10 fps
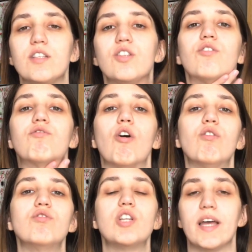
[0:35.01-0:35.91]
It's
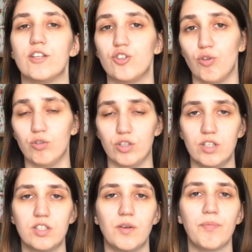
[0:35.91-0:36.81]
throat and
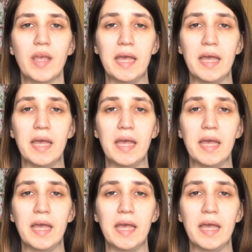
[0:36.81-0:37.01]
shoulders.